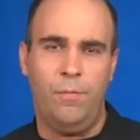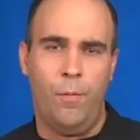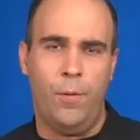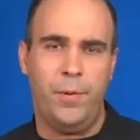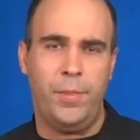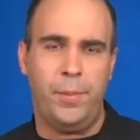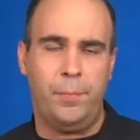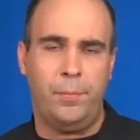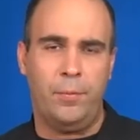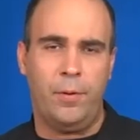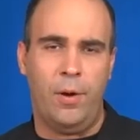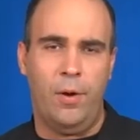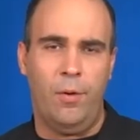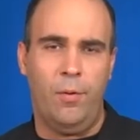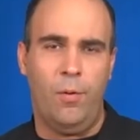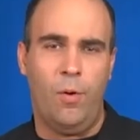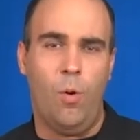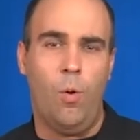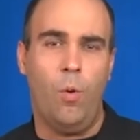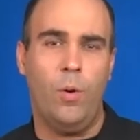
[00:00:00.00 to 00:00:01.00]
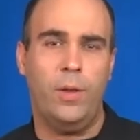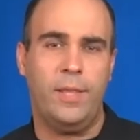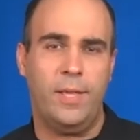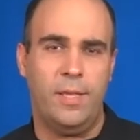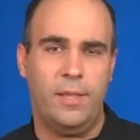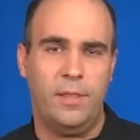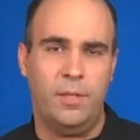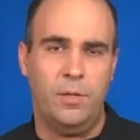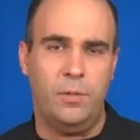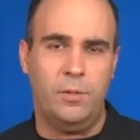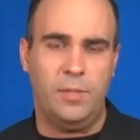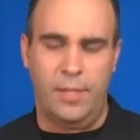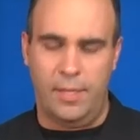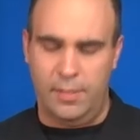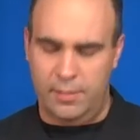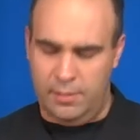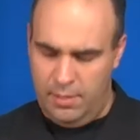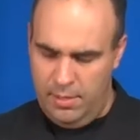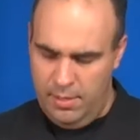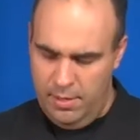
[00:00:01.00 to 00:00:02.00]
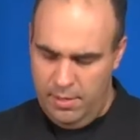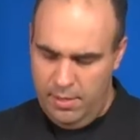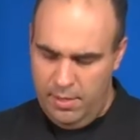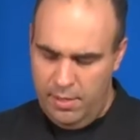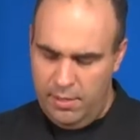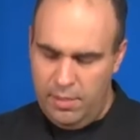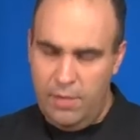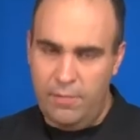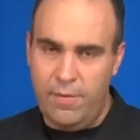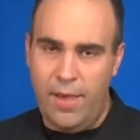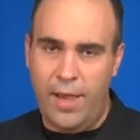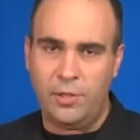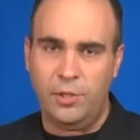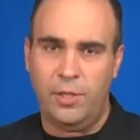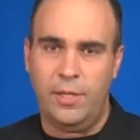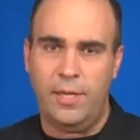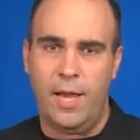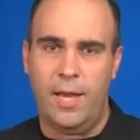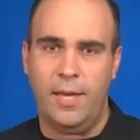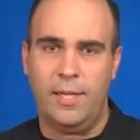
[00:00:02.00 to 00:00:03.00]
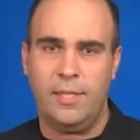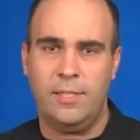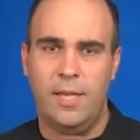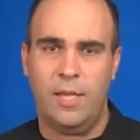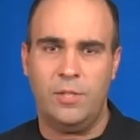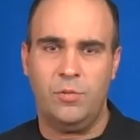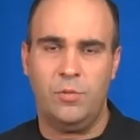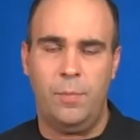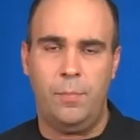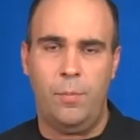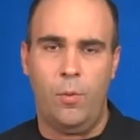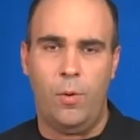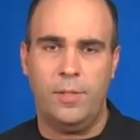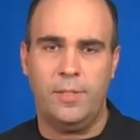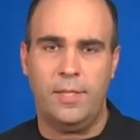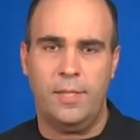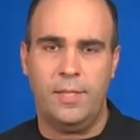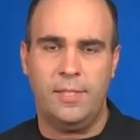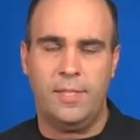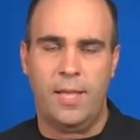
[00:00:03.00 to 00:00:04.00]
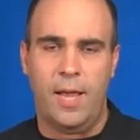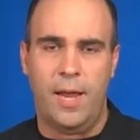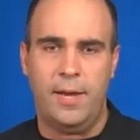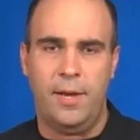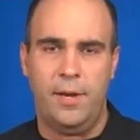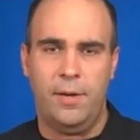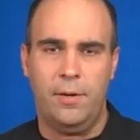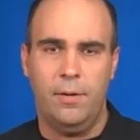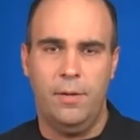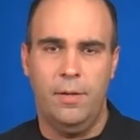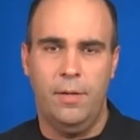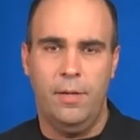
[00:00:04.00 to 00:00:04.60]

for the pro or the enthusiast. You've actually got accessory ports on the side here,